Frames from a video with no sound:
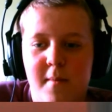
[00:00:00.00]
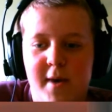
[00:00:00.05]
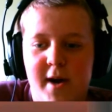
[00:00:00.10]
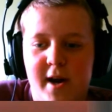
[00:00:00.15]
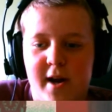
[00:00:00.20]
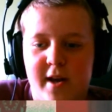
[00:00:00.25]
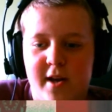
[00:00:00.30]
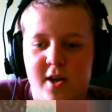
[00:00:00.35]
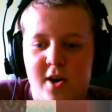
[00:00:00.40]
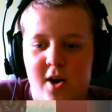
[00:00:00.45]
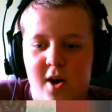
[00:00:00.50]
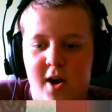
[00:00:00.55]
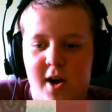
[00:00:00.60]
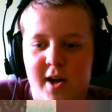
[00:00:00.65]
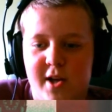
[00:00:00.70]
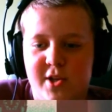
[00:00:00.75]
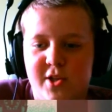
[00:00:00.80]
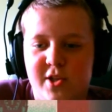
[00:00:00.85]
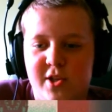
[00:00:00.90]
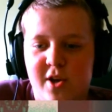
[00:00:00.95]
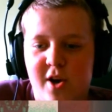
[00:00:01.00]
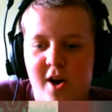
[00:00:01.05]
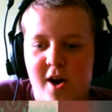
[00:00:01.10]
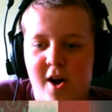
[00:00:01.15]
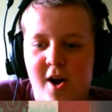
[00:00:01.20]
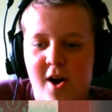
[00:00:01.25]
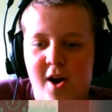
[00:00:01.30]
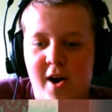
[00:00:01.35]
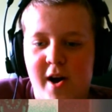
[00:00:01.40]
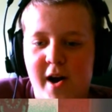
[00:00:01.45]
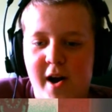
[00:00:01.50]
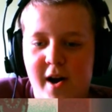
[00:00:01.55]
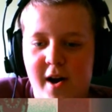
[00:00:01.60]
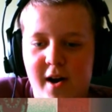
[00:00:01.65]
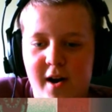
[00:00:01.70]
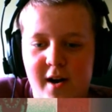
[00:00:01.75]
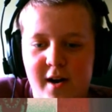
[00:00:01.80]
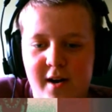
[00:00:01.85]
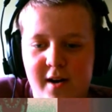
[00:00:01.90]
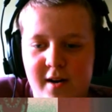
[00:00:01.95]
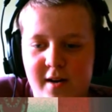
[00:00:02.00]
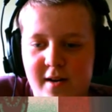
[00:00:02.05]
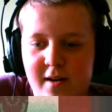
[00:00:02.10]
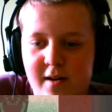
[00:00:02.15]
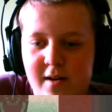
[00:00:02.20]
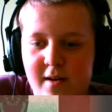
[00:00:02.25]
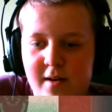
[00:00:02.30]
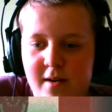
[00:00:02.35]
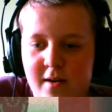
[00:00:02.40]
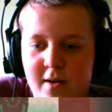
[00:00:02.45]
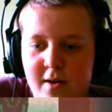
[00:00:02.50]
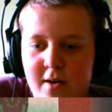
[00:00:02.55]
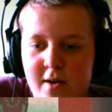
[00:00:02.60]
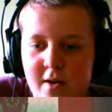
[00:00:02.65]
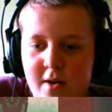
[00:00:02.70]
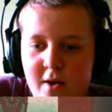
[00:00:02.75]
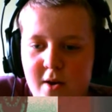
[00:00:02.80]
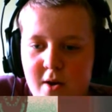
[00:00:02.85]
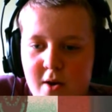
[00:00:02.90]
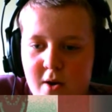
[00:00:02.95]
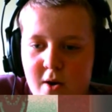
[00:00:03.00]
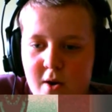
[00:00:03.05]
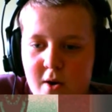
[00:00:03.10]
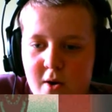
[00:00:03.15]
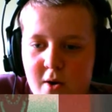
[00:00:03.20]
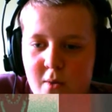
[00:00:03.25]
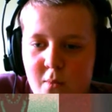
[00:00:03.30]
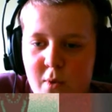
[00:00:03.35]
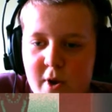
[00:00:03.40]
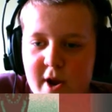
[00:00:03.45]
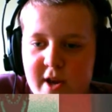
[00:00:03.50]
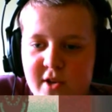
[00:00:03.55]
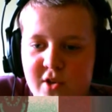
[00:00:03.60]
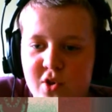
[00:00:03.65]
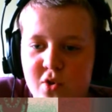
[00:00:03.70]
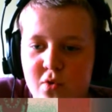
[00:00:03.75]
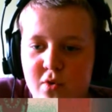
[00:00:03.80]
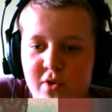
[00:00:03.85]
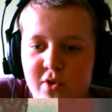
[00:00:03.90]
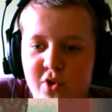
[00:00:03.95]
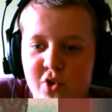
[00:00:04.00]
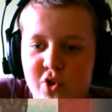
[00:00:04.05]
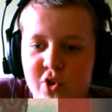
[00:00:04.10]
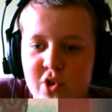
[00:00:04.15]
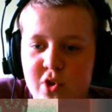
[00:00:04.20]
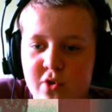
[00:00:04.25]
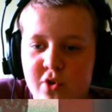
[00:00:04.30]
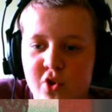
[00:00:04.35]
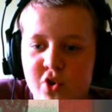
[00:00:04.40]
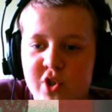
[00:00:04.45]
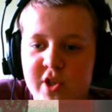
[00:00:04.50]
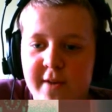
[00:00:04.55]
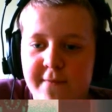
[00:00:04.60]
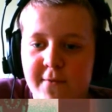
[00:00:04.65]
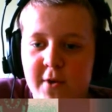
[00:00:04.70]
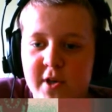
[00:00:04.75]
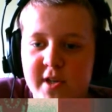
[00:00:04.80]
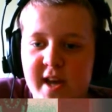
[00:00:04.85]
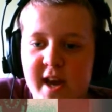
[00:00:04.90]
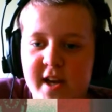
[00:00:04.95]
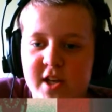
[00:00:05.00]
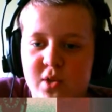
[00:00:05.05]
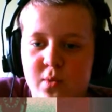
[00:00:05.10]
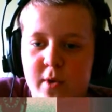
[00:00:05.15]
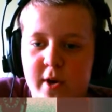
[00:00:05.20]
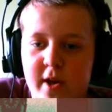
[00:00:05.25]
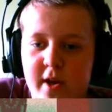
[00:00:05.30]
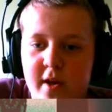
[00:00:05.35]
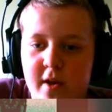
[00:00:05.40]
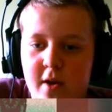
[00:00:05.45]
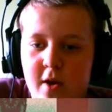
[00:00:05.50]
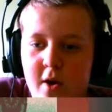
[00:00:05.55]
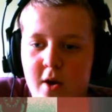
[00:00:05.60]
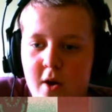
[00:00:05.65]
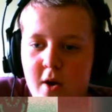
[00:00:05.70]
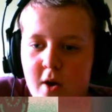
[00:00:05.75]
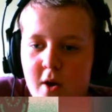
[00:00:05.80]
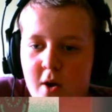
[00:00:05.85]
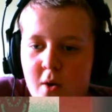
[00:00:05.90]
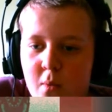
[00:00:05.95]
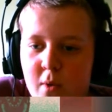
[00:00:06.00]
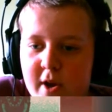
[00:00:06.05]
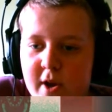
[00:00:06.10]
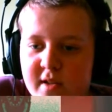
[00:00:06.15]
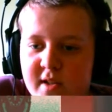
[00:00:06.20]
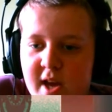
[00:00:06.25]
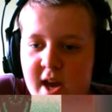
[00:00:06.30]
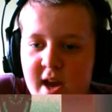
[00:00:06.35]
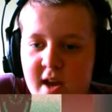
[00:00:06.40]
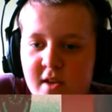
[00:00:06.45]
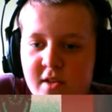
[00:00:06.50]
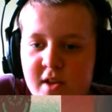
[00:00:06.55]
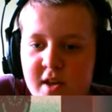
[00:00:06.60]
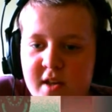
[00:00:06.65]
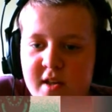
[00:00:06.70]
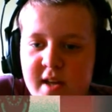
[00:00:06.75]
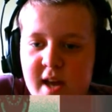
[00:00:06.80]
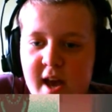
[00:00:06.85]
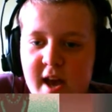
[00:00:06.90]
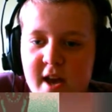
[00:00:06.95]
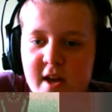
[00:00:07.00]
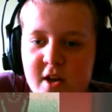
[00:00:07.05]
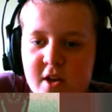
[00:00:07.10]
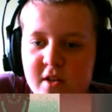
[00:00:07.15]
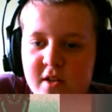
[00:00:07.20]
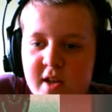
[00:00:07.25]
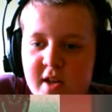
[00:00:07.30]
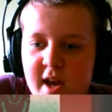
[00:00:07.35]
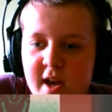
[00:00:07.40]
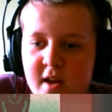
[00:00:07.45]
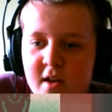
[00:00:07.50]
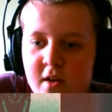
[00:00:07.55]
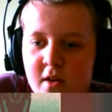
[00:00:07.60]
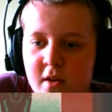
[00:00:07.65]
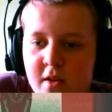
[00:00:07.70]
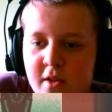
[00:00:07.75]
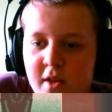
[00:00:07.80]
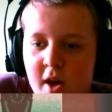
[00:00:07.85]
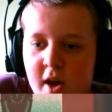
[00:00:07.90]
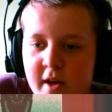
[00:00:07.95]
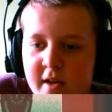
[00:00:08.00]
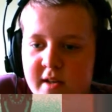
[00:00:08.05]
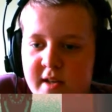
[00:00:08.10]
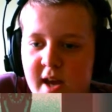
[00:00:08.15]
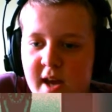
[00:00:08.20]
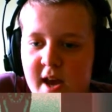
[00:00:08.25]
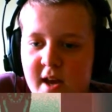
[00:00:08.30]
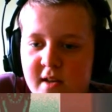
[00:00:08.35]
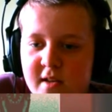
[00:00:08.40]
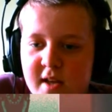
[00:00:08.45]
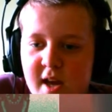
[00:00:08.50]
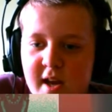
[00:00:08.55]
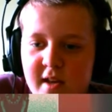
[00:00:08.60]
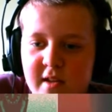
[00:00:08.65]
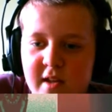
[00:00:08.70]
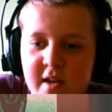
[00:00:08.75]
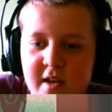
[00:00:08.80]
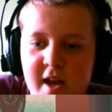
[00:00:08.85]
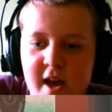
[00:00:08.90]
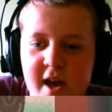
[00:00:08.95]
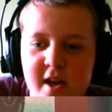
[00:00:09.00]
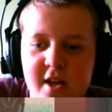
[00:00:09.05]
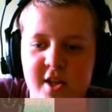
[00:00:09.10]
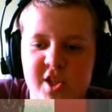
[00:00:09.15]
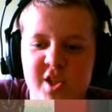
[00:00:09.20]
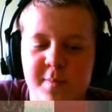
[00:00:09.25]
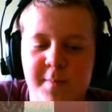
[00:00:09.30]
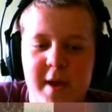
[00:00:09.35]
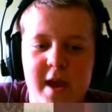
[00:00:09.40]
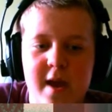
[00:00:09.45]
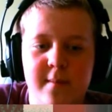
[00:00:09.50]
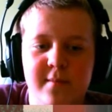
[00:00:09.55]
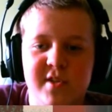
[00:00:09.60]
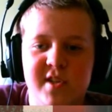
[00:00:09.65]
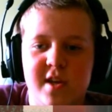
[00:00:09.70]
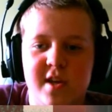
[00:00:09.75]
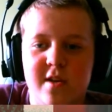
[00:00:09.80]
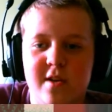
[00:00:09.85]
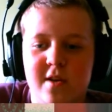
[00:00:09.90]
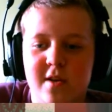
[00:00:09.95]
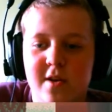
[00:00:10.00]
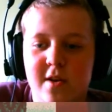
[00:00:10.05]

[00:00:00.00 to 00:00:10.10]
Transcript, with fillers: my gosh. Oh. Wait, dude, there's, there's different text when it Wait, take the dead, take the dead, take the dead. It spams it.